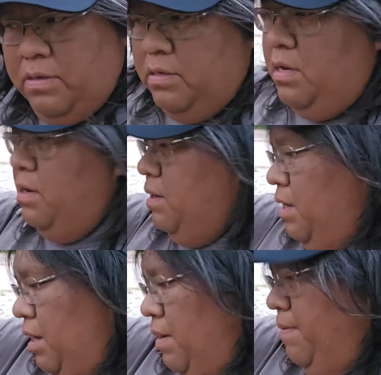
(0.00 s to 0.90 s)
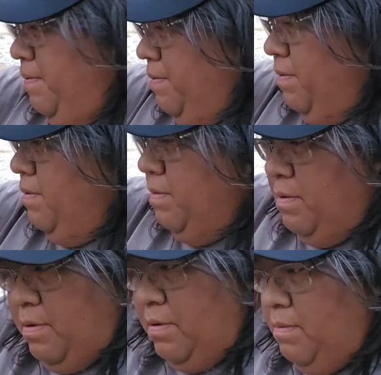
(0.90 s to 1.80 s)
So
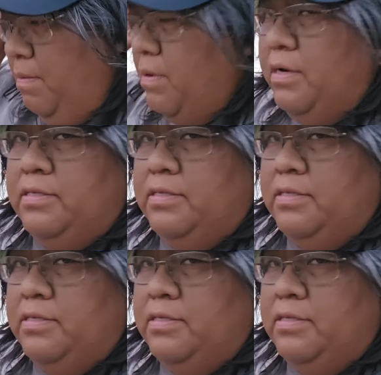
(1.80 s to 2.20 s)
we're going